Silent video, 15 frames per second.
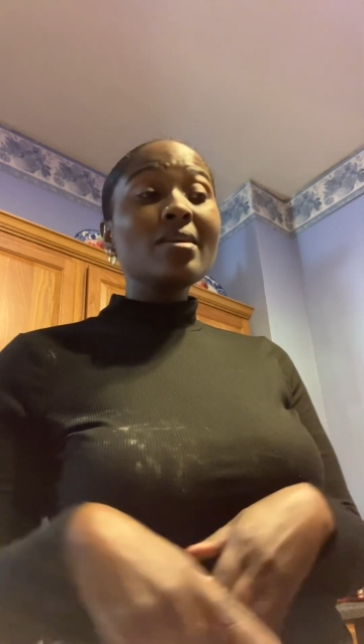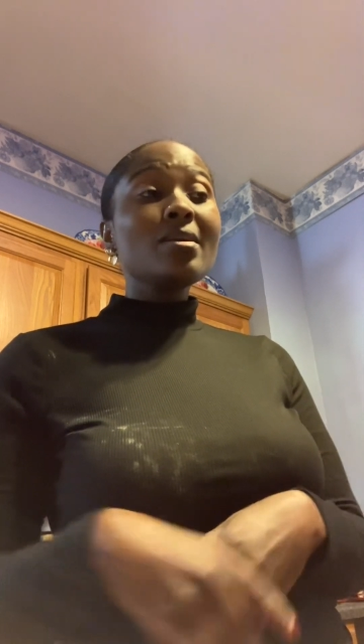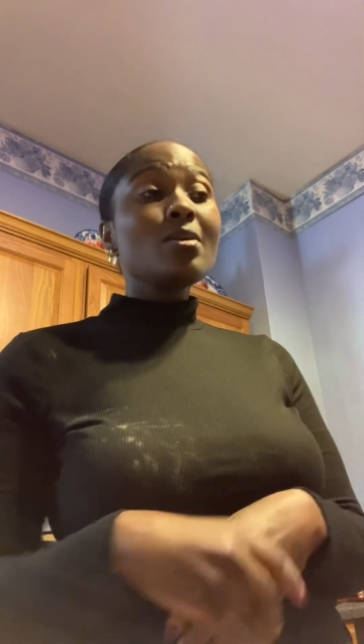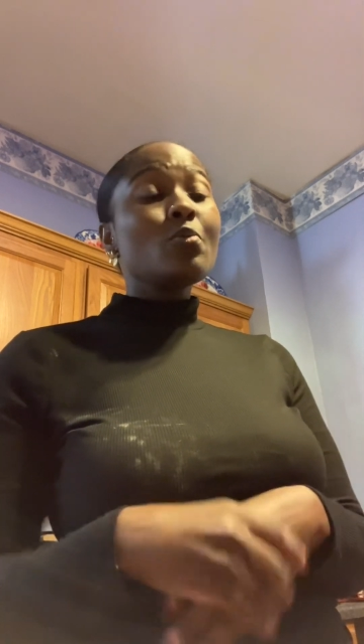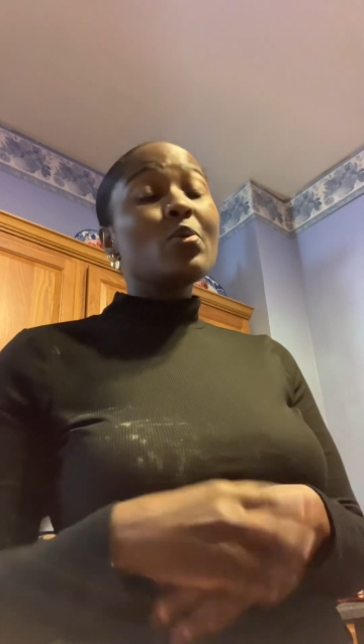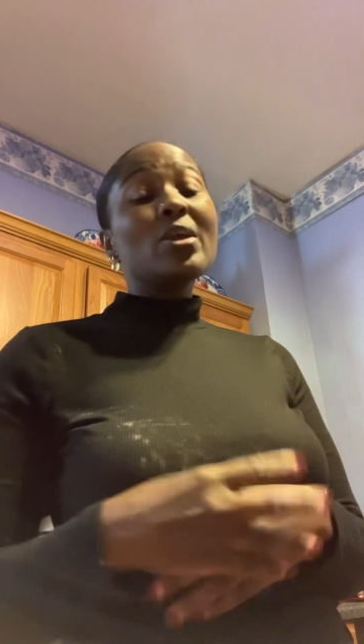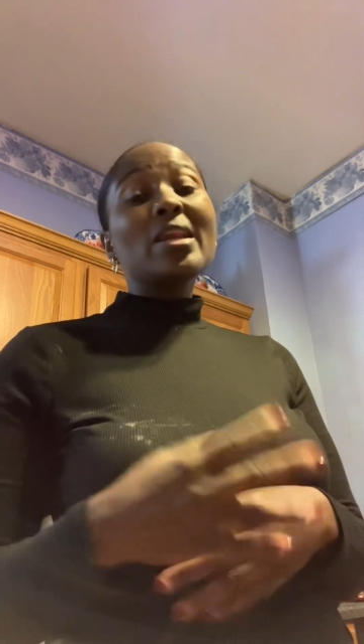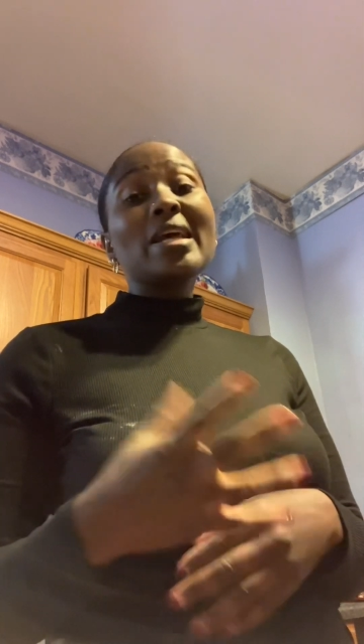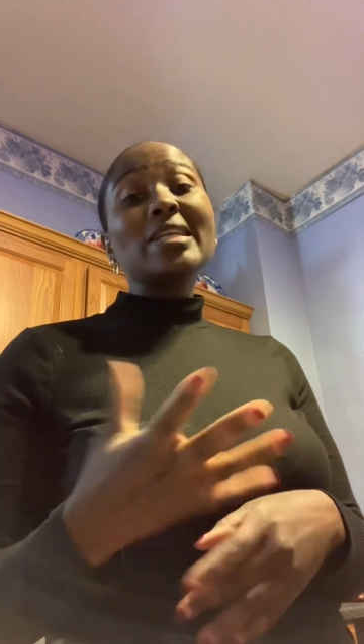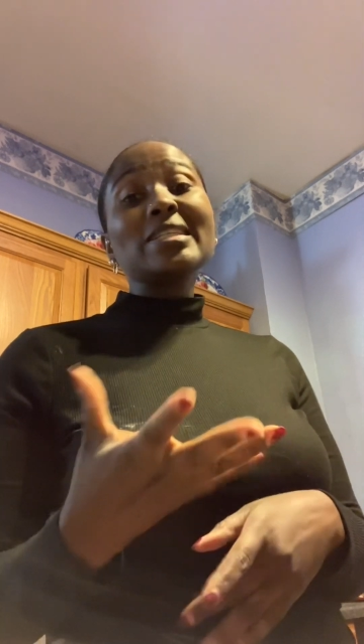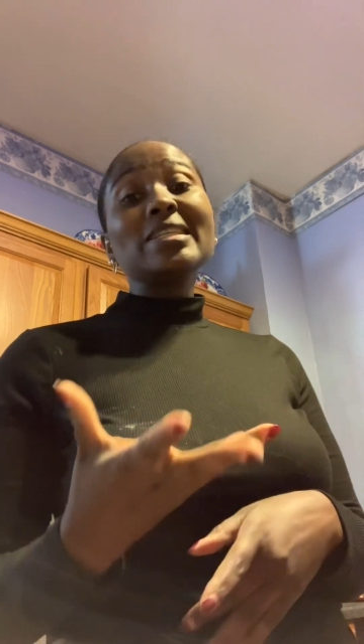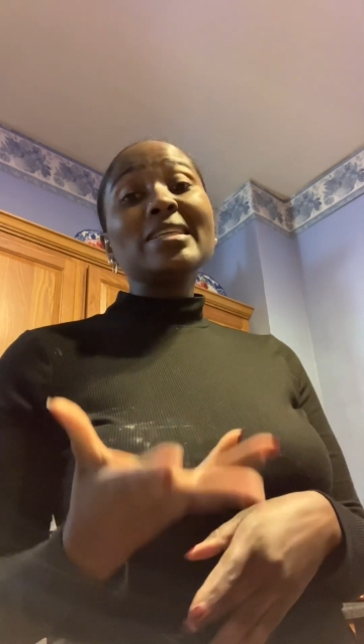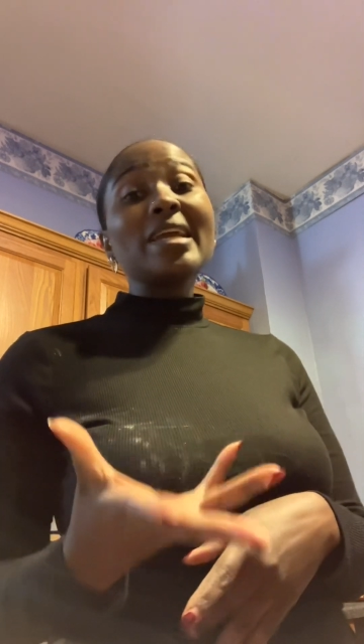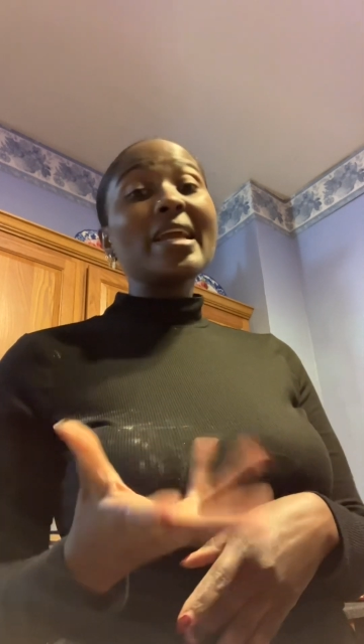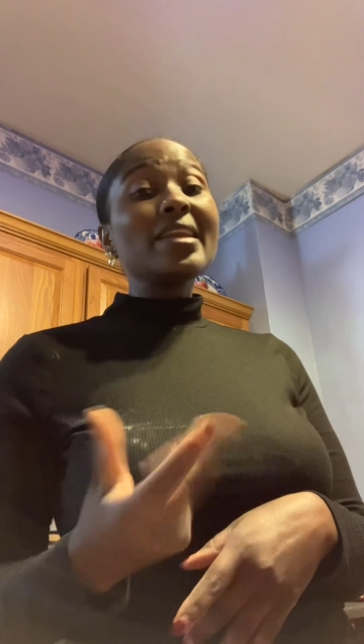we can actually
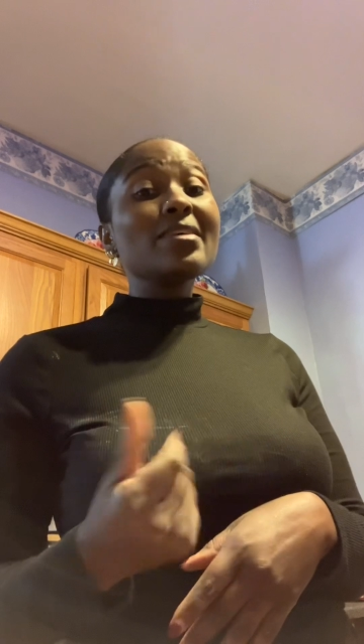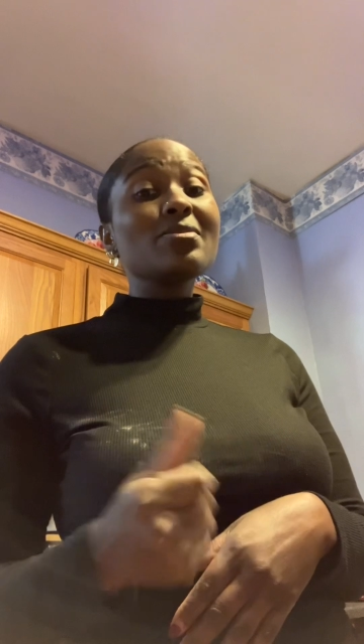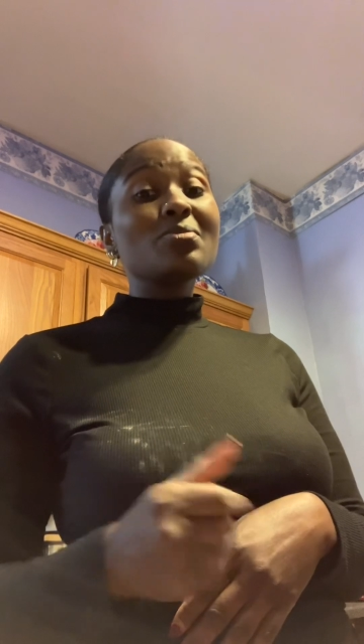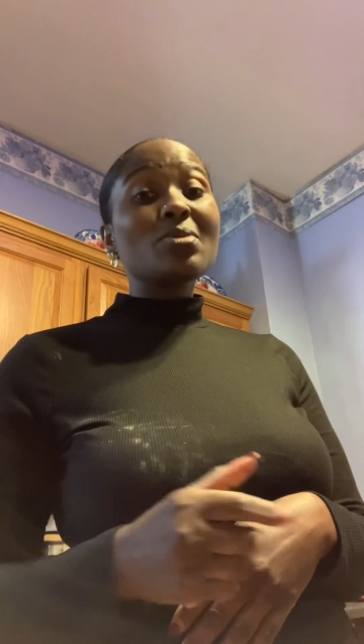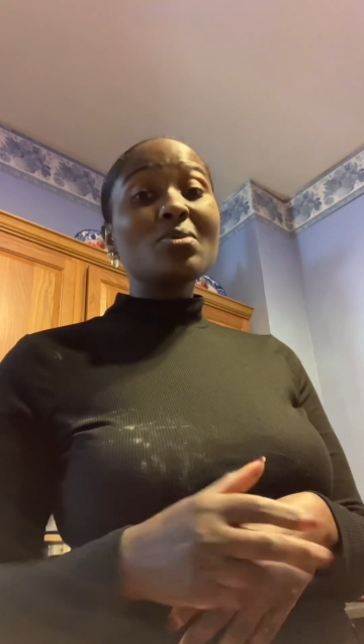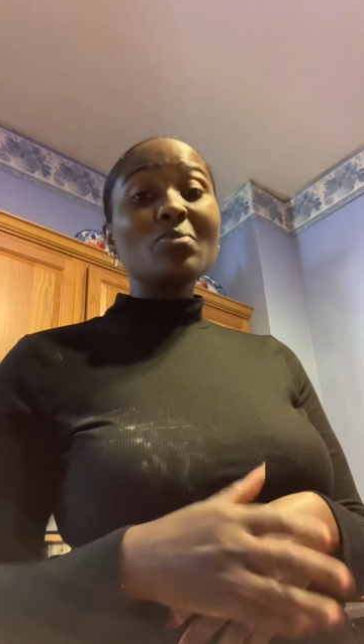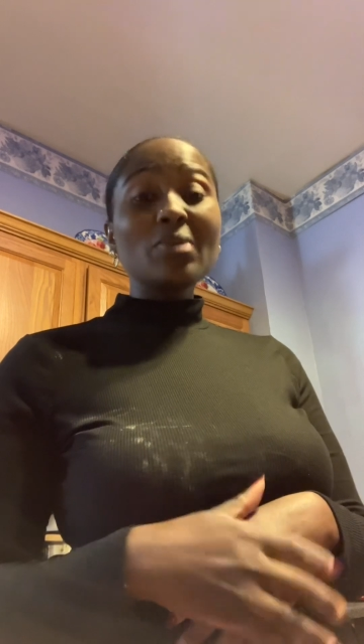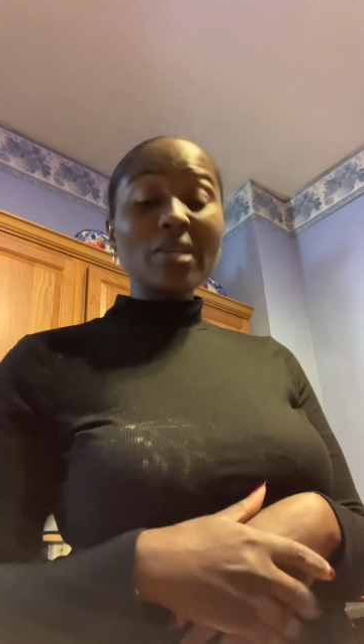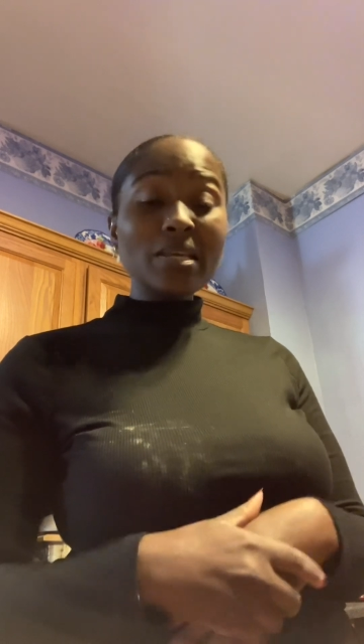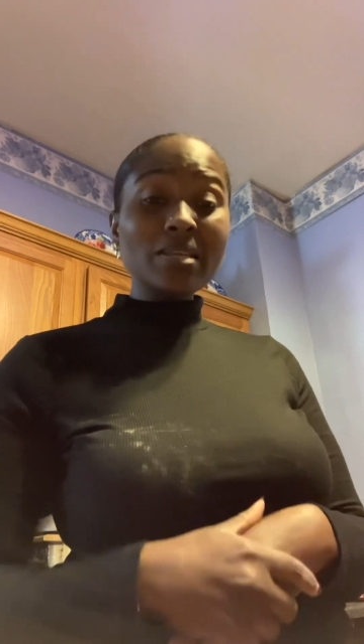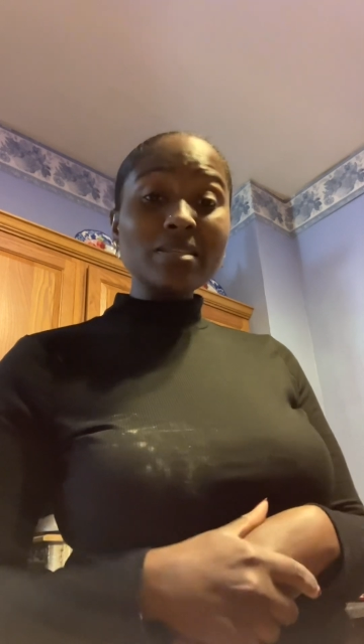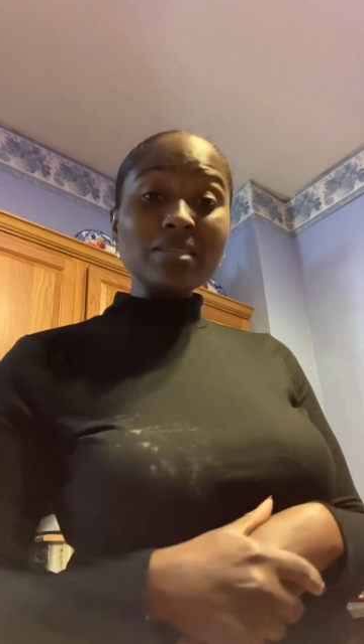gain in 3 weeks,